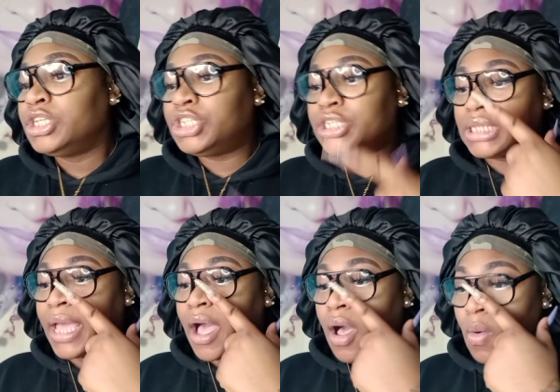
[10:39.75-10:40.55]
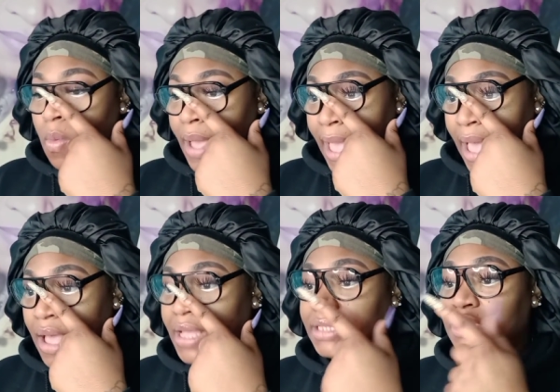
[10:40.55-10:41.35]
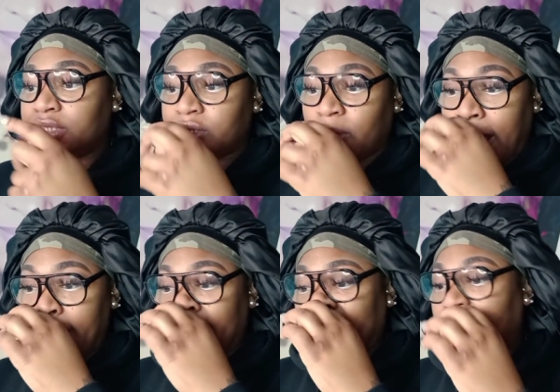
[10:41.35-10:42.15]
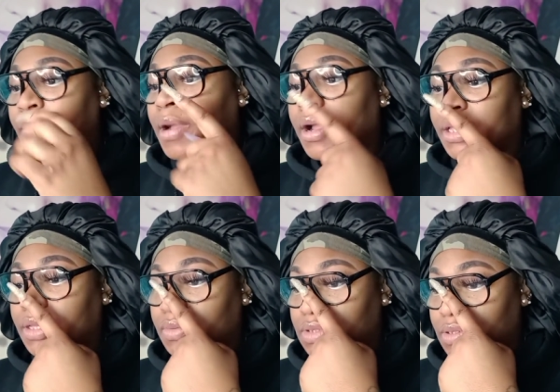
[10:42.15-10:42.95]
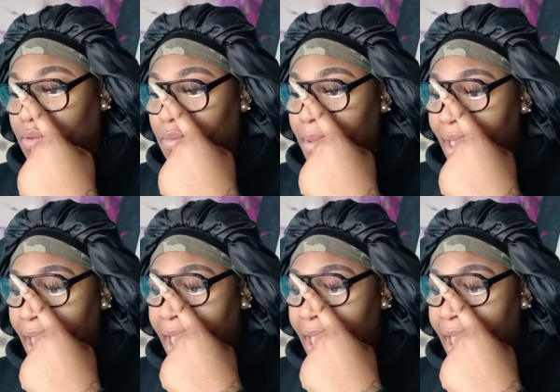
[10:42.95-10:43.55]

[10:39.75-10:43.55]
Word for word: She said, "Oh wow, unsubscribing from her YouTube.